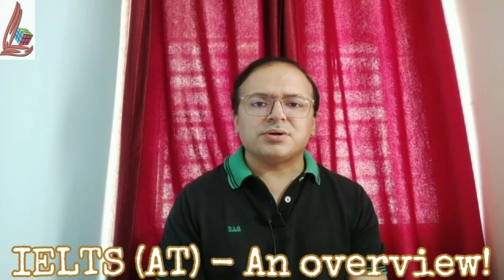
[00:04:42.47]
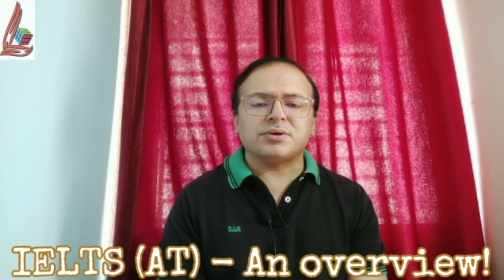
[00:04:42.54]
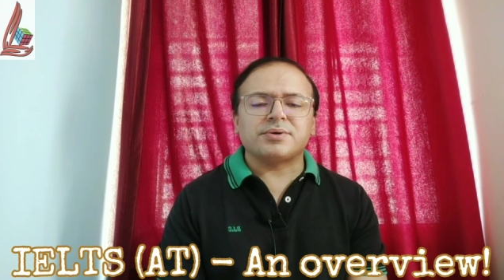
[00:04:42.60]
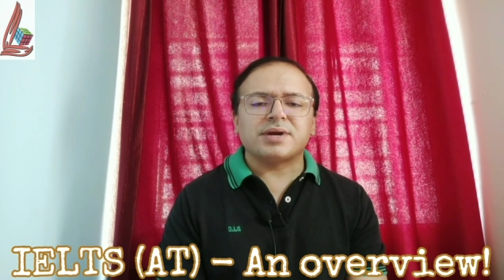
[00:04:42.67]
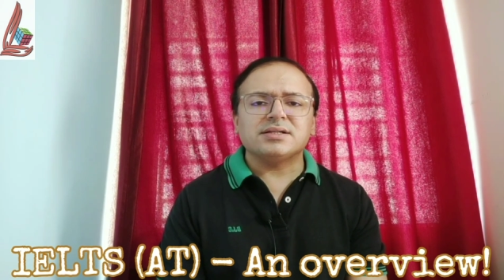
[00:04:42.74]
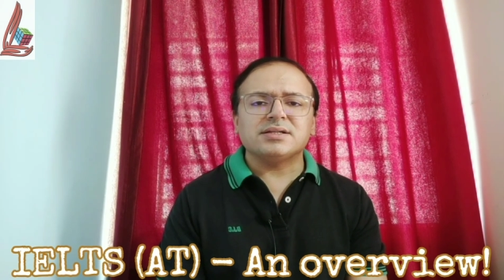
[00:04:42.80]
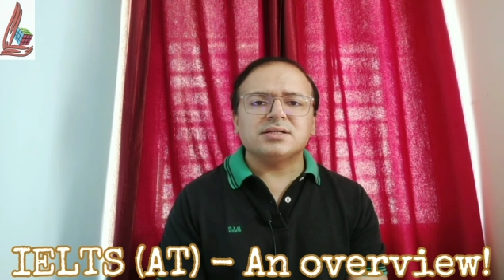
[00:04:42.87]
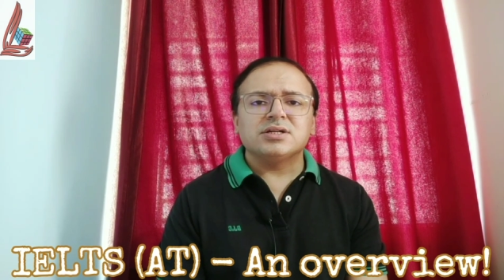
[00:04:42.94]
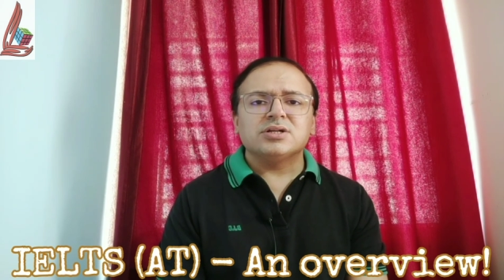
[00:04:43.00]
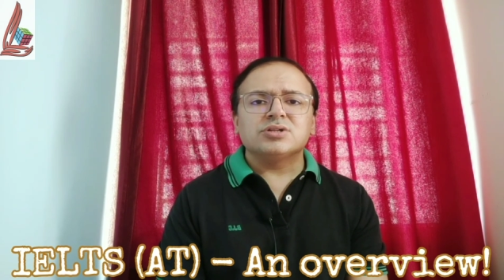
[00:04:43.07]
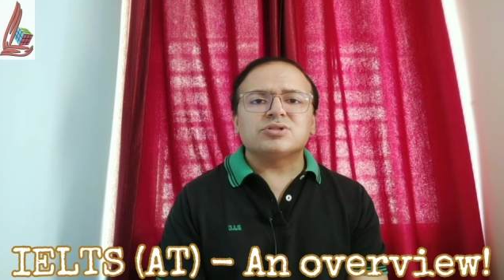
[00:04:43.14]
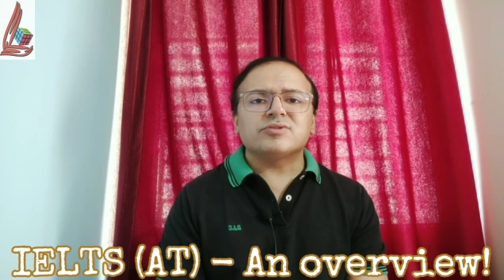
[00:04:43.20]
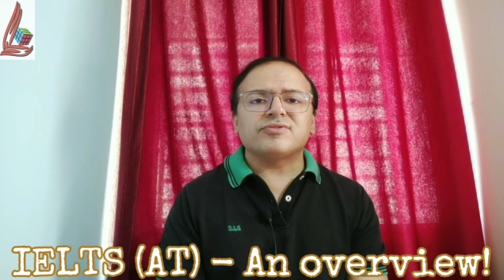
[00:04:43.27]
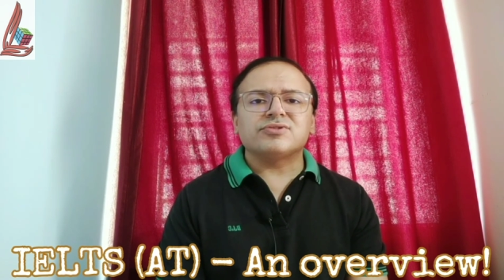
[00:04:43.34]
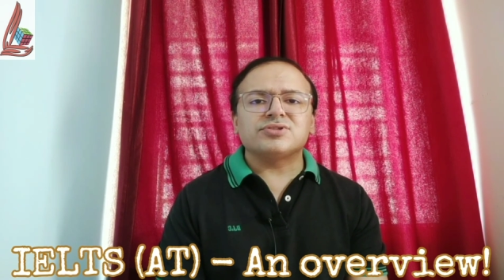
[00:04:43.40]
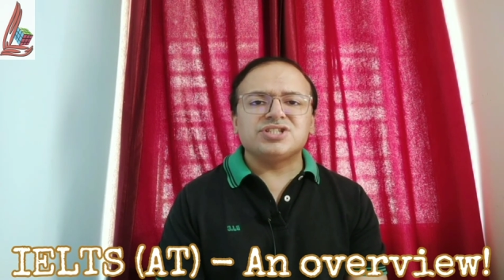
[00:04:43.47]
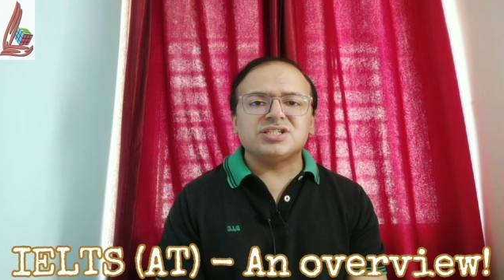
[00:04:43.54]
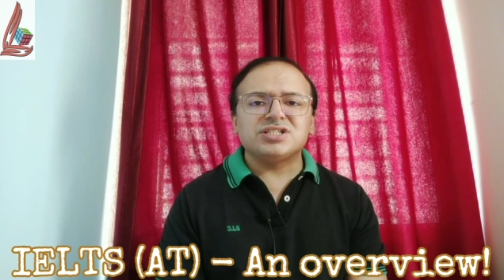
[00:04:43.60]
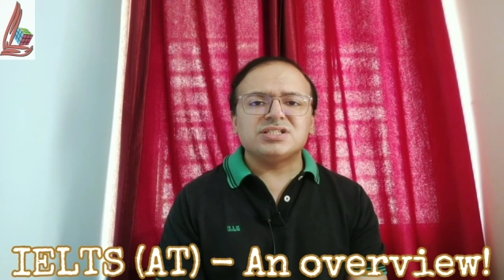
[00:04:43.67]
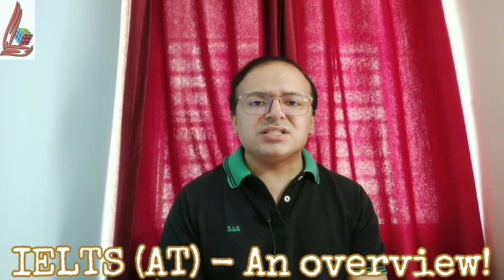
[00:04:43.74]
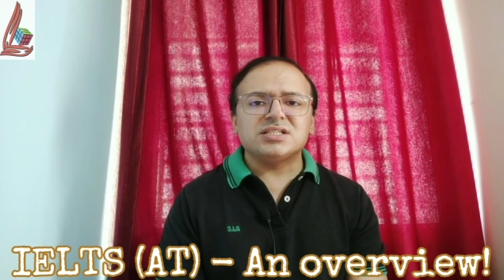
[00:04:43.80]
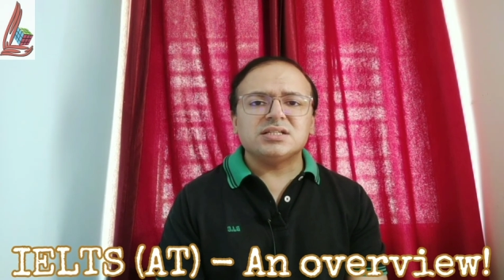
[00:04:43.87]
Alright, so for
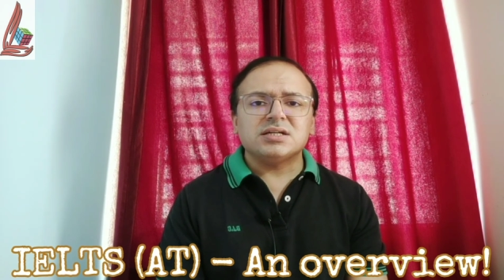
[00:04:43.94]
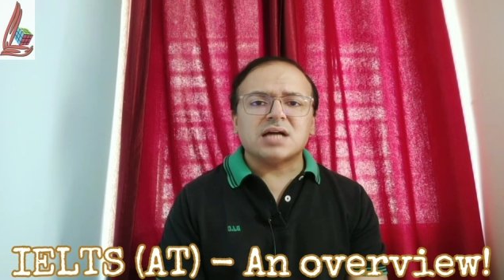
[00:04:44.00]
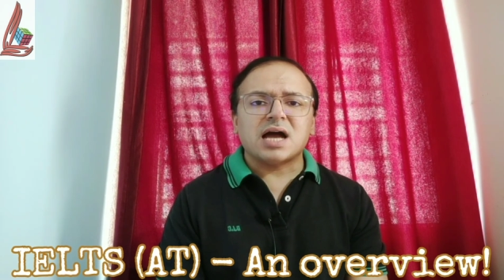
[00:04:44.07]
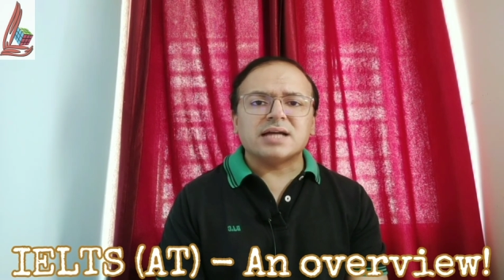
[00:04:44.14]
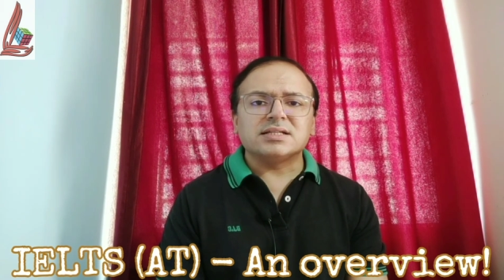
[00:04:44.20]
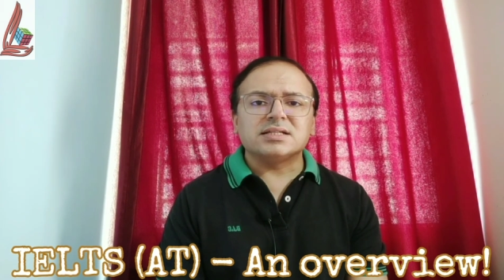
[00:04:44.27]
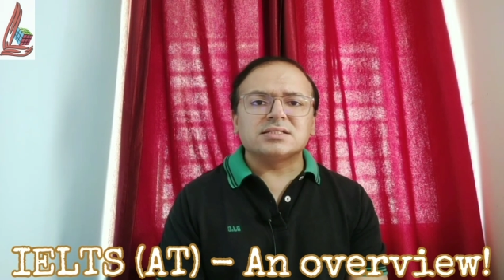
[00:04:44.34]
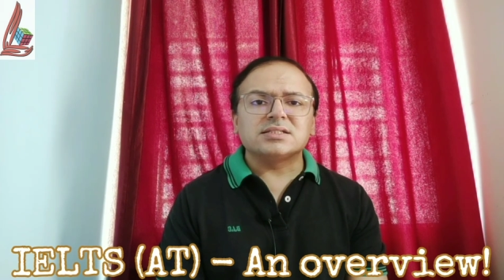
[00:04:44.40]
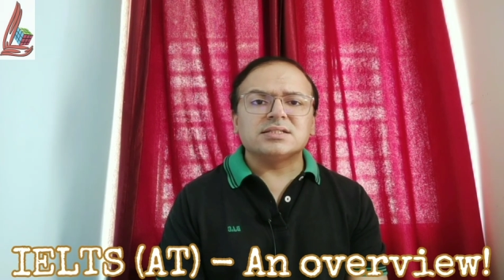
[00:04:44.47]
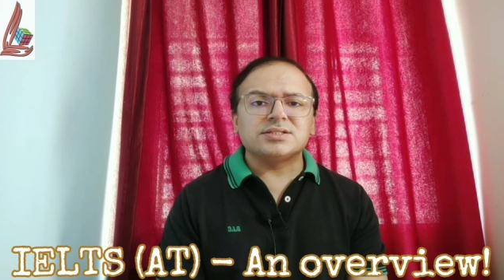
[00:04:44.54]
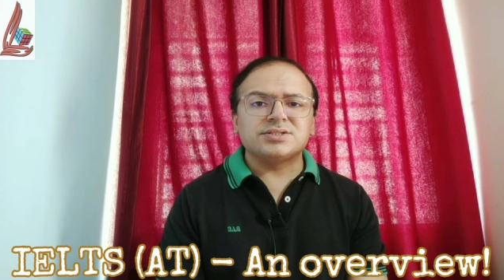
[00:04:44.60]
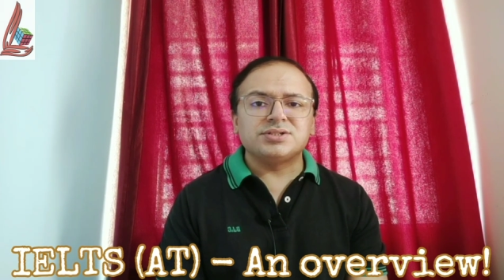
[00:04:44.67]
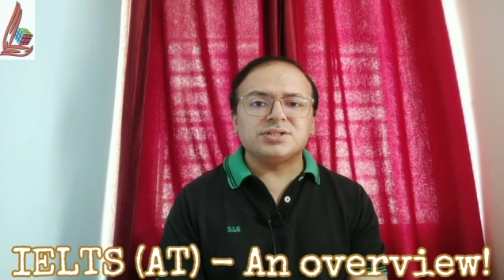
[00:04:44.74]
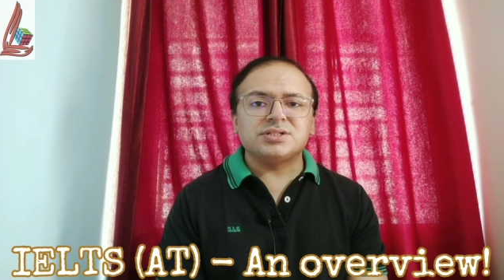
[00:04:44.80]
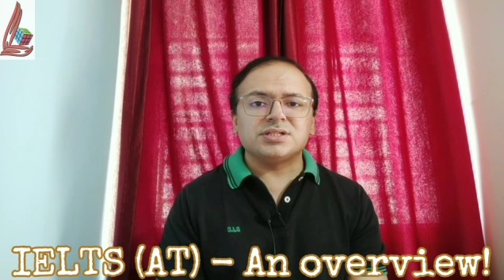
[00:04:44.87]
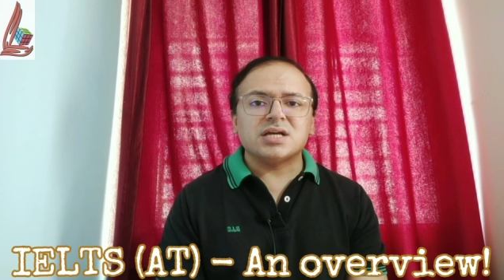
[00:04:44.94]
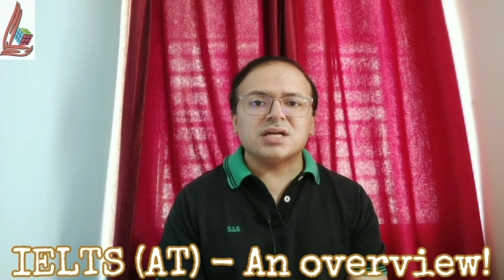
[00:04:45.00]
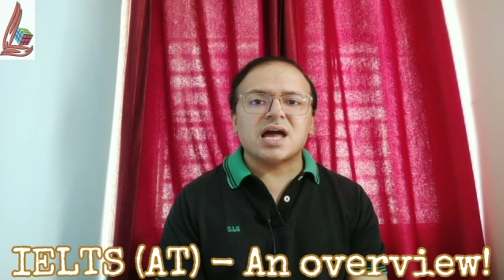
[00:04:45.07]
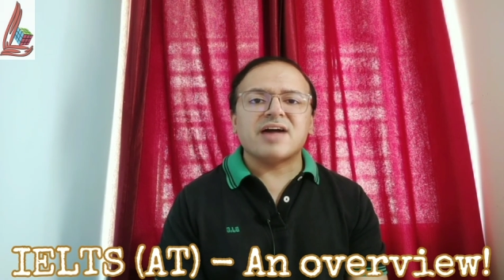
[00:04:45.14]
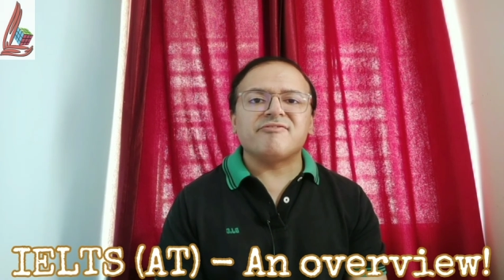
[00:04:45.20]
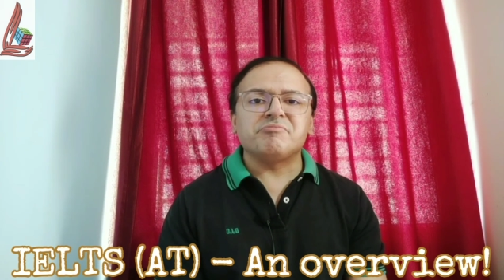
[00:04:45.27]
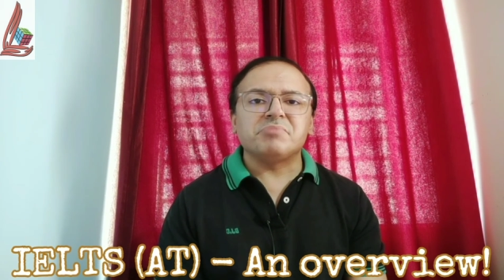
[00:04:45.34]
GT, IELTS GT,
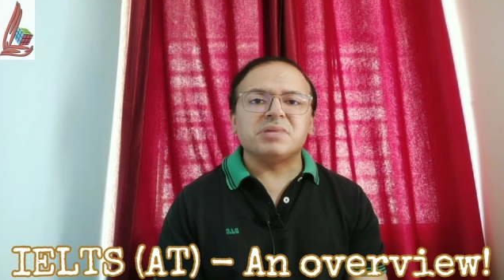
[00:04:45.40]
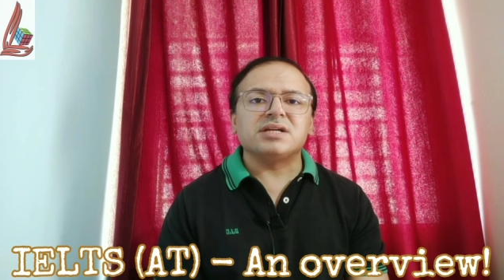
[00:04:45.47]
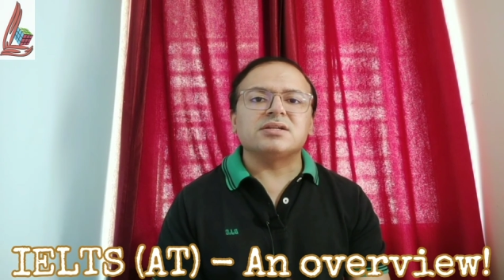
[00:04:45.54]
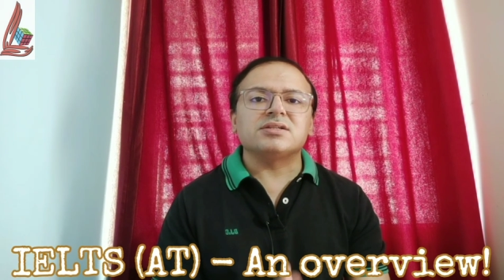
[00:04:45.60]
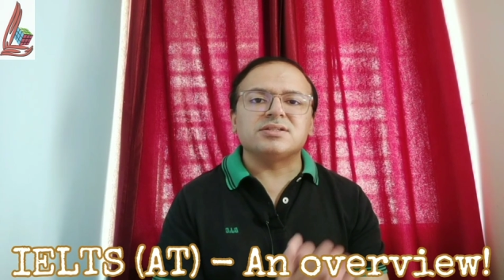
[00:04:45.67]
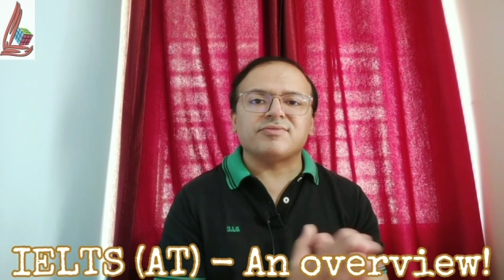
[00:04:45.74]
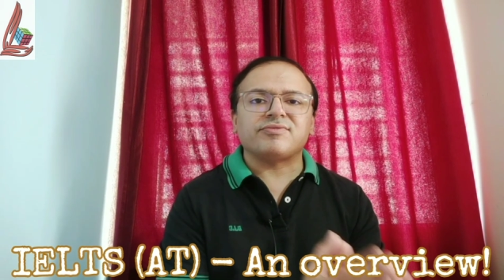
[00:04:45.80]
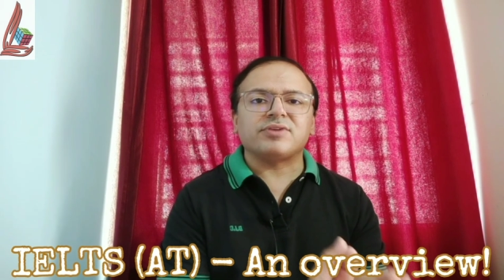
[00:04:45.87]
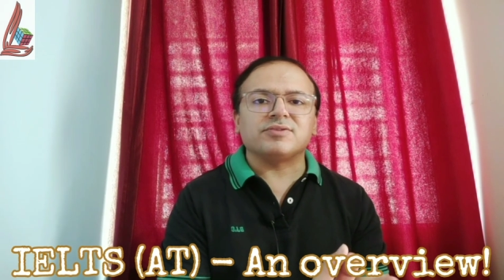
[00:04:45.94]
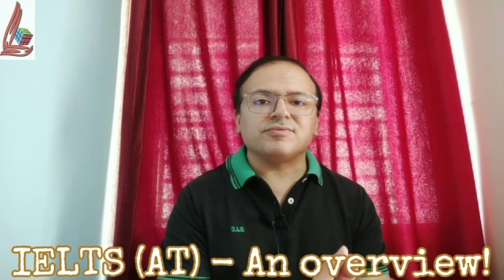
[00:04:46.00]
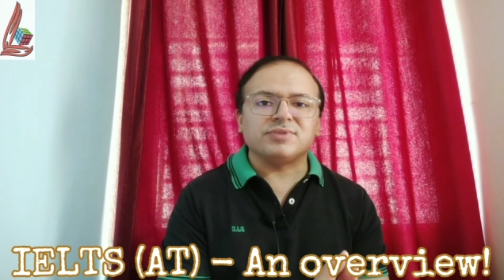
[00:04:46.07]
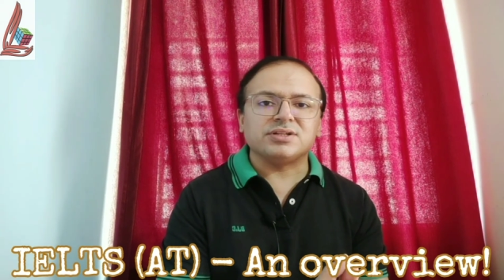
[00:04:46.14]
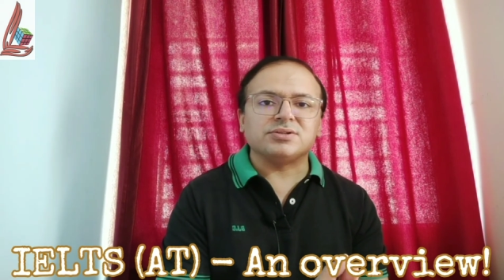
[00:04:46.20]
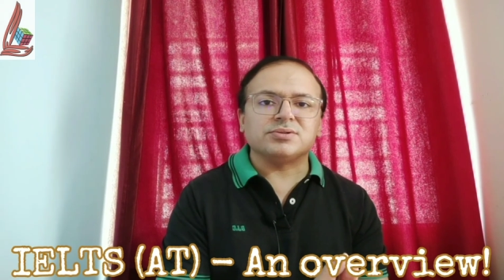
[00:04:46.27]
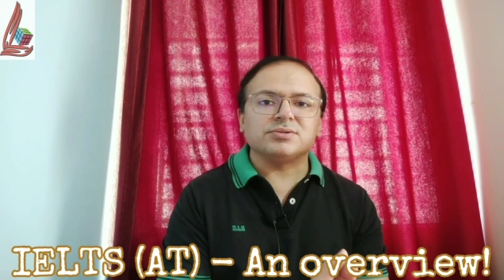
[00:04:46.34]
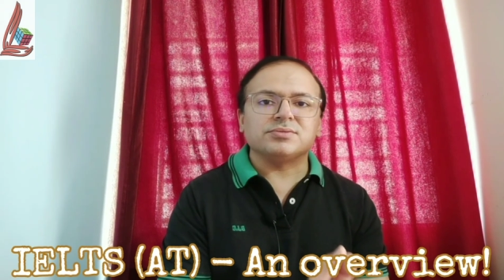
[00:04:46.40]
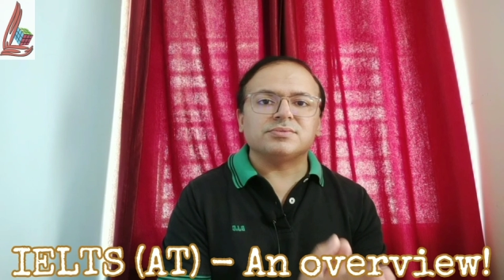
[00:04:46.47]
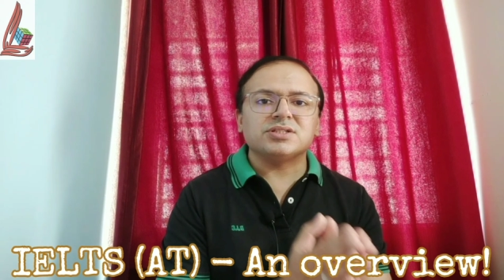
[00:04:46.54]
I have made a different video.